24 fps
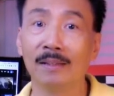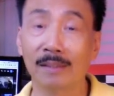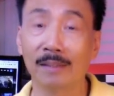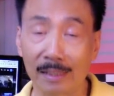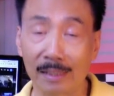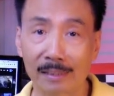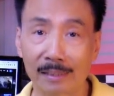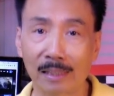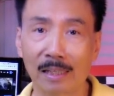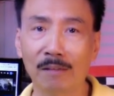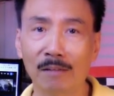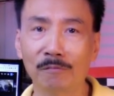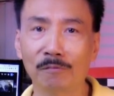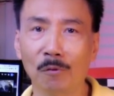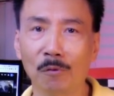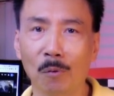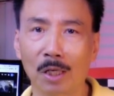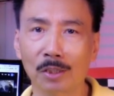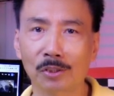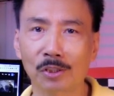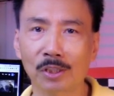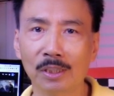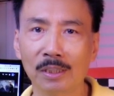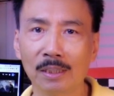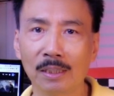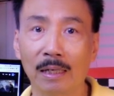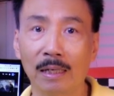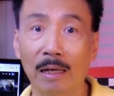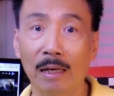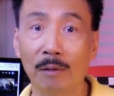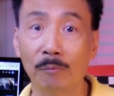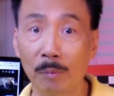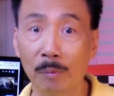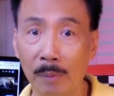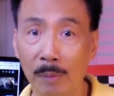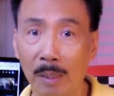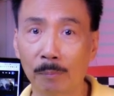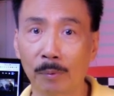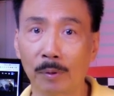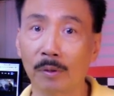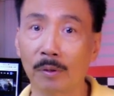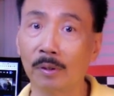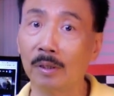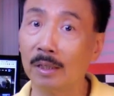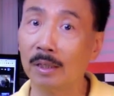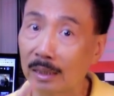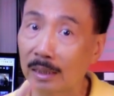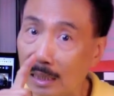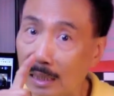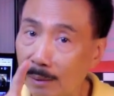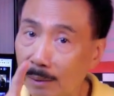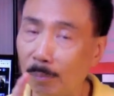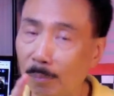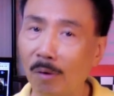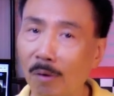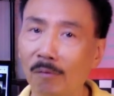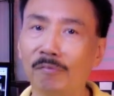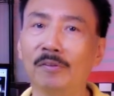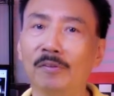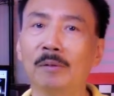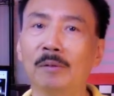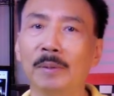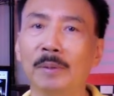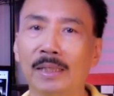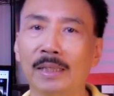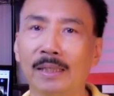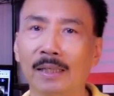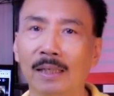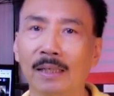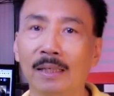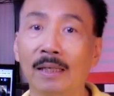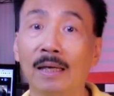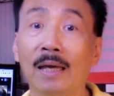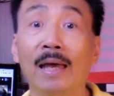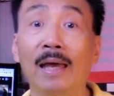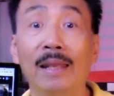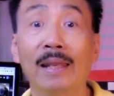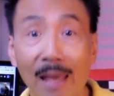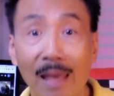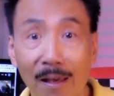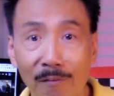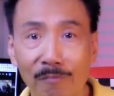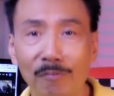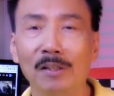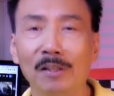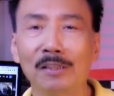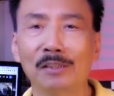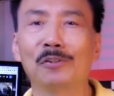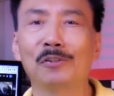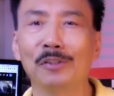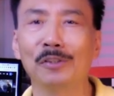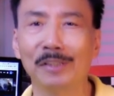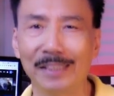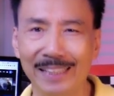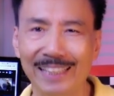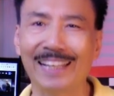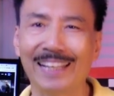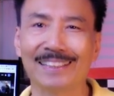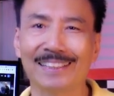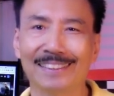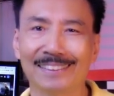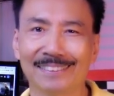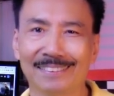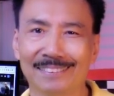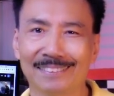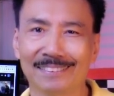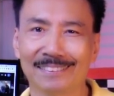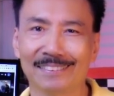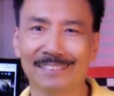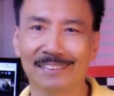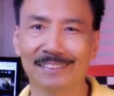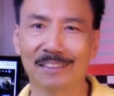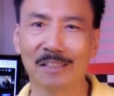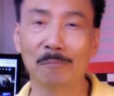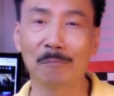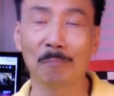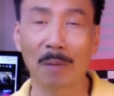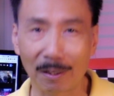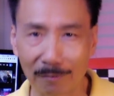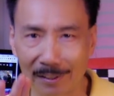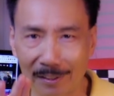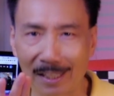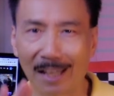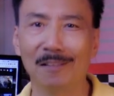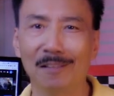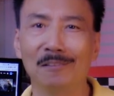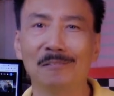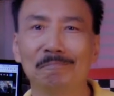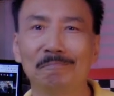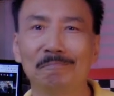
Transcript: Thanks again for watching, and remember, keep on filmmaking and have fun creating. Bye for now.